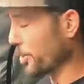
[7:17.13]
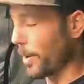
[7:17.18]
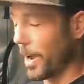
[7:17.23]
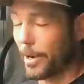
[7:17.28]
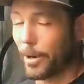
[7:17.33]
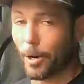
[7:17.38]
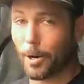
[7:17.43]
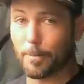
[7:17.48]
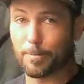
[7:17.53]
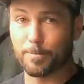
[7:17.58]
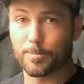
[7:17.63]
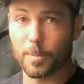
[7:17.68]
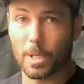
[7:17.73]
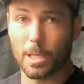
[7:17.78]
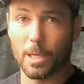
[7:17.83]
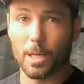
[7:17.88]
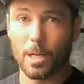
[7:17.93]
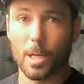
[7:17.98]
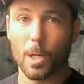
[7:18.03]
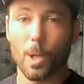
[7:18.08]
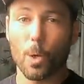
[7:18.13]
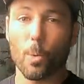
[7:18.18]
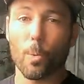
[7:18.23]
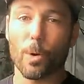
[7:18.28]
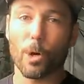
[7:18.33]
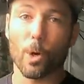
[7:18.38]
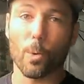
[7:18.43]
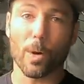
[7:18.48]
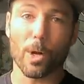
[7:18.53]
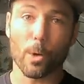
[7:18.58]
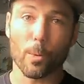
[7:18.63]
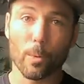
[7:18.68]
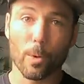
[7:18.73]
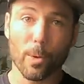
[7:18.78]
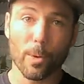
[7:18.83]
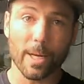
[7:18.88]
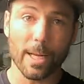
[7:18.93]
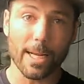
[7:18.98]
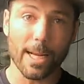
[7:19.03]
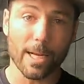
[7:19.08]
this great herb, we don't wanna
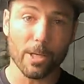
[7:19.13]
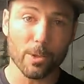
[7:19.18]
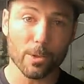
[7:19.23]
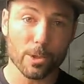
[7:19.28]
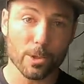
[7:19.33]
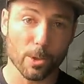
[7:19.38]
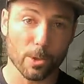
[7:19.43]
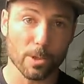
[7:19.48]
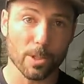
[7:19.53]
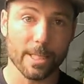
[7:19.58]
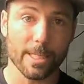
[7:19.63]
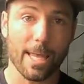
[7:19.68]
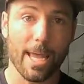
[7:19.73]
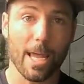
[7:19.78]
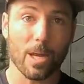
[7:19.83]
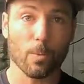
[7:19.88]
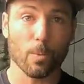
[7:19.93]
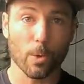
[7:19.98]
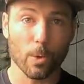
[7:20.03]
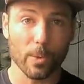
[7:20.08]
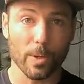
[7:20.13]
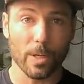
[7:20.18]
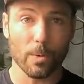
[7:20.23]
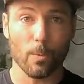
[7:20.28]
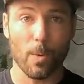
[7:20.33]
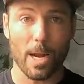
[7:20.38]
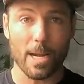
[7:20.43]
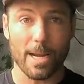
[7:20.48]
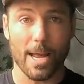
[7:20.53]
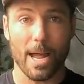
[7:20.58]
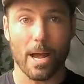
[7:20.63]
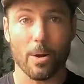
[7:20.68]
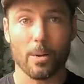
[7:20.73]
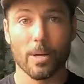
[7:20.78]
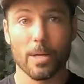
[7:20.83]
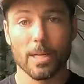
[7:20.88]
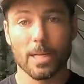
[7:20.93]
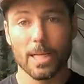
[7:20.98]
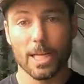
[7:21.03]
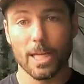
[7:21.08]
ruin it, and you certainly can ruin it right
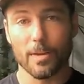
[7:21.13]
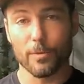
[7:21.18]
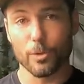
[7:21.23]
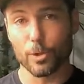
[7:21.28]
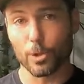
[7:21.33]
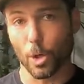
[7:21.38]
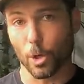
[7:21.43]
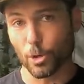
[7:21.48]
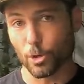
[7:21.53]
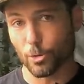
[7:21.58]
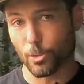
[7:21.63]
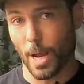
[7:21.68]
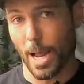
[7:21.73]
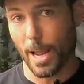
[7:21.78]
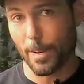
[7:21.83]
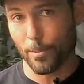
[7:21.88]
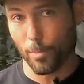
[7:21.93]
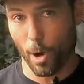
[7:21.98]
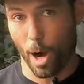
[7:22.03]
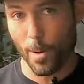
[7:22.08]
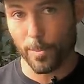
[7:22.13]
now if you don't dry it